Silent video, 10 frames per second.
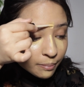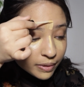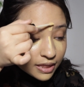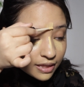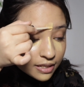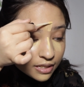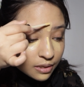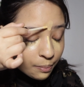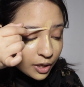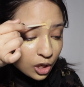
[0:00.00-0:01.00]
But this
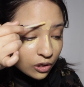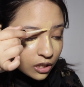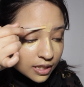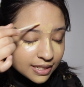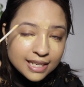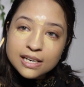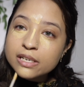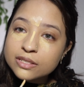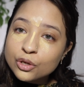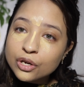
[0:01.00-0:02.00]
particular concealer
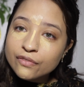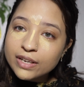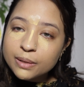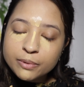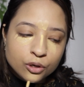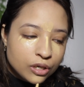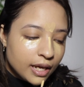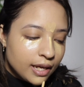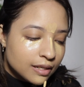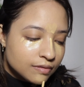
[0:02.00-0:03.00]
is not available on
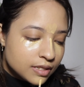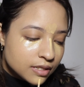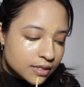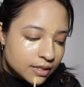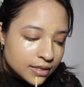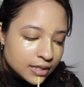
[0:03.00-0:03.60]
Nykaa, which is